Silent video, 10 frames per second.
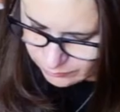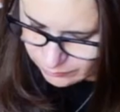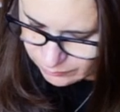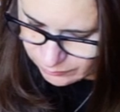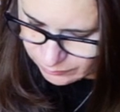
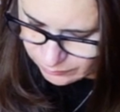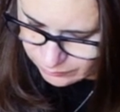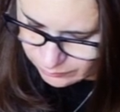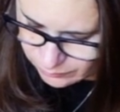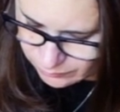
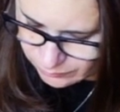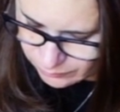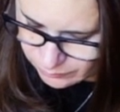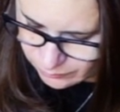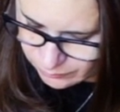
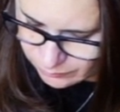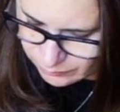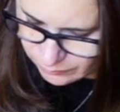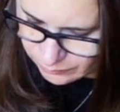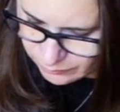
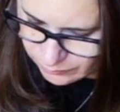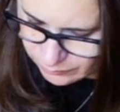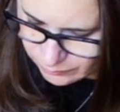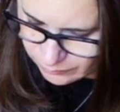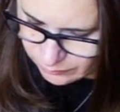
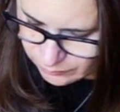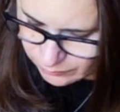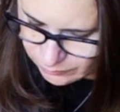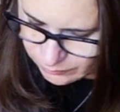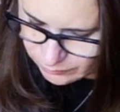
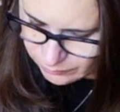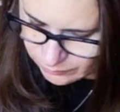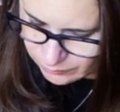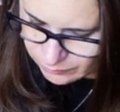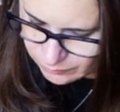
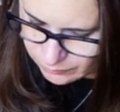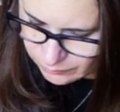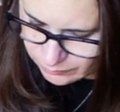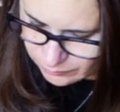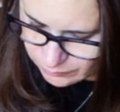
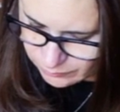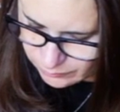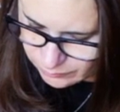(silence)